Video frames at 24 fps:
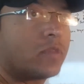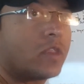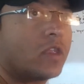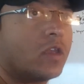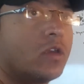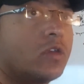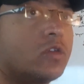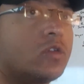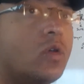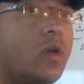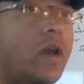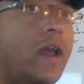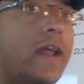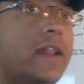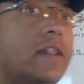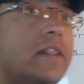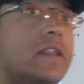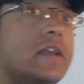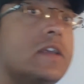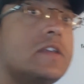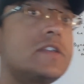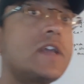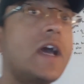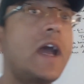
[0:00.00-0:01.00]
So, and
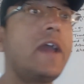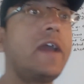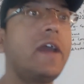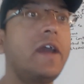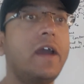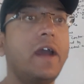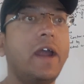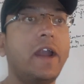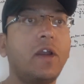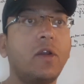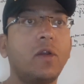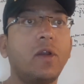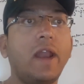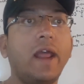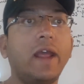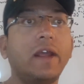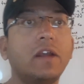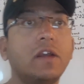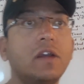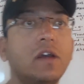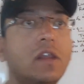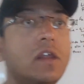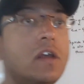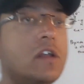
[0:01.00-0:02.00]
this dihedral
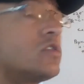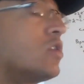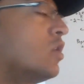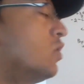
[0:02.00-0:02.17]
angle, also